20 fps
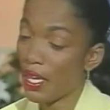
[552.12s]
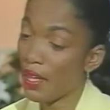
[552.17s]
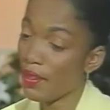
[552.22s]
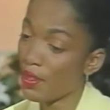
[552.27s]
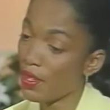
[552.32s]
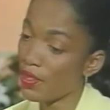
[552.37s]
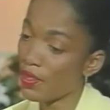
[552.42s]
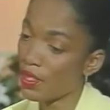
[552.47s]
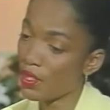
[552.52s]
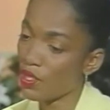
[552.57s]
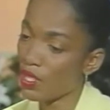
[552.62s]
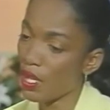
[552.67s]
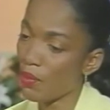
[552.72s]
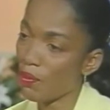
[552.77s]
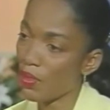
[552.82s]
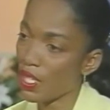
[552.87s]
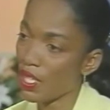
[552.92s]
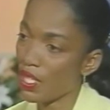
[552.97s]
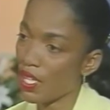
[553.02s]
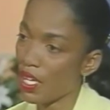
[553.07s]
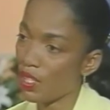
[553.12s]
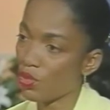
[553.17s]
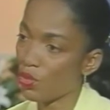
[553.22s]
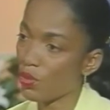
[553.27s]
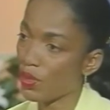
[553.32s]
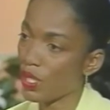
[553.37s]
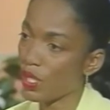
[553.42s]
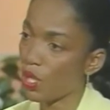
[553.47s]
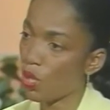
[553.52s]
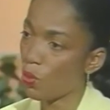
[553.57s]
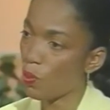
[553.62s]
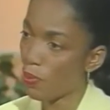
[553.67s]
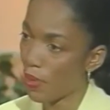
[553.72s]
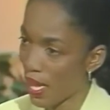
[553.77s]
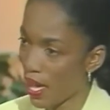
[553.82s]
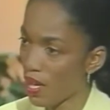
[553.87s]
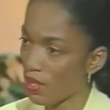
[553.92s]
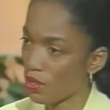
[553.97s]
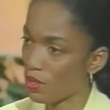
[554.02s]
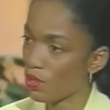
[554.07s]
And then does that money actually go
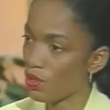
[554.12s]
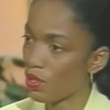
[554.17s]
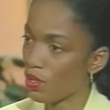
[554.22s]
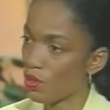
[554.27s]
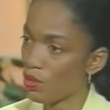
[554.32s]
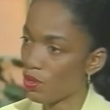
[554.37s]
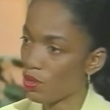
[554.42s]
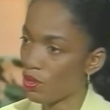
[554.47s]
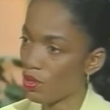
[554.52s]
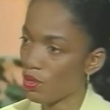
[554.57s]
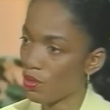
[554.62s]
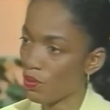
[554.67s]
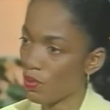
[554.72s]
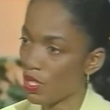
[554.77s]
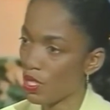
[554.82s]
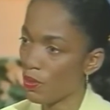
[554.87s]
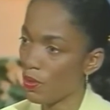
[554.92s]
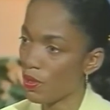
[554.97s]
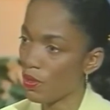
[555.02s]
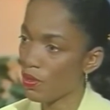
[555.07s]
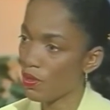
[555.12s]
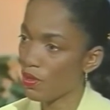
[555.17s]
back to those people?